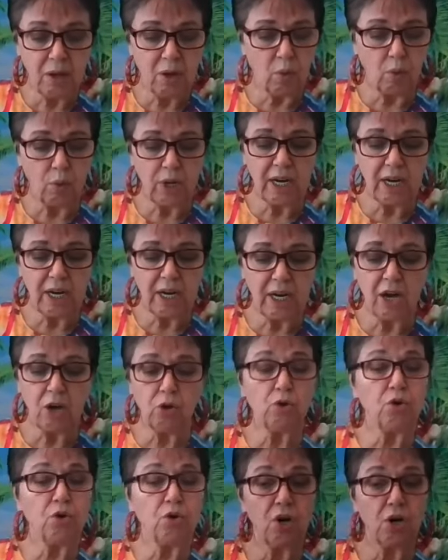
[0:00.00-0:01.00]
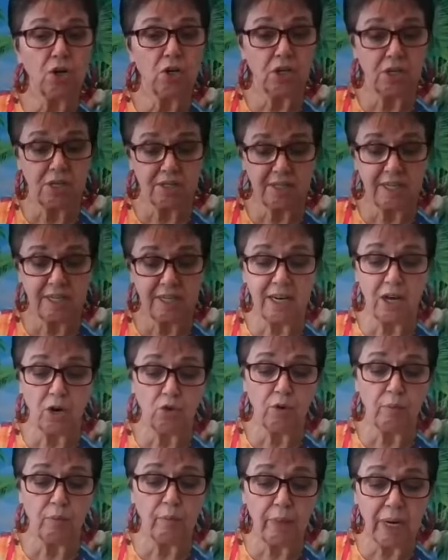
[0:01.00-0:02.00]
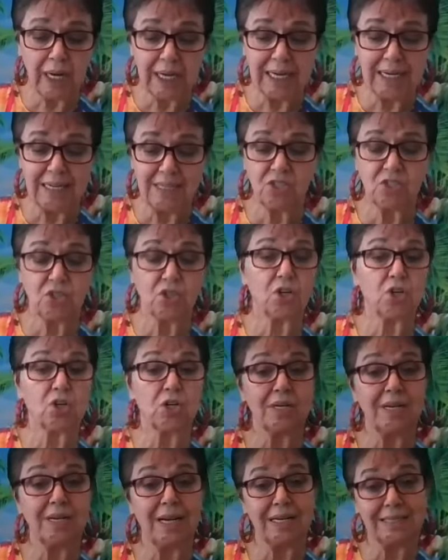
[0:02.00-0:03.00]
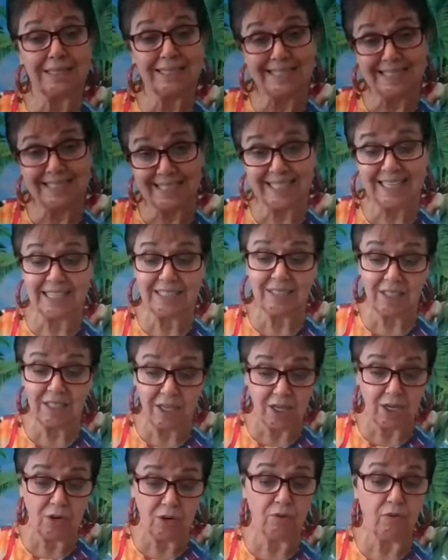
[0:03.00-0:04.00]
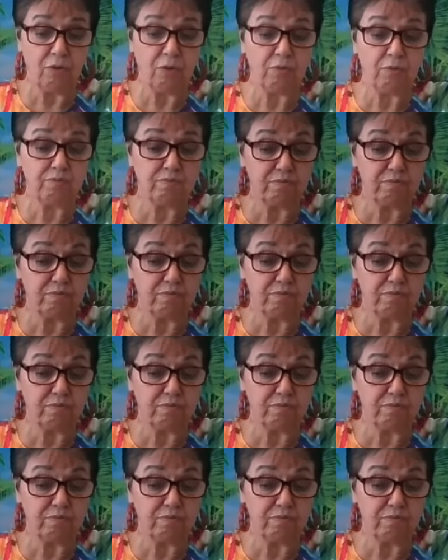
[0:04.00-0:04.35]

When our hearts and our minds are set on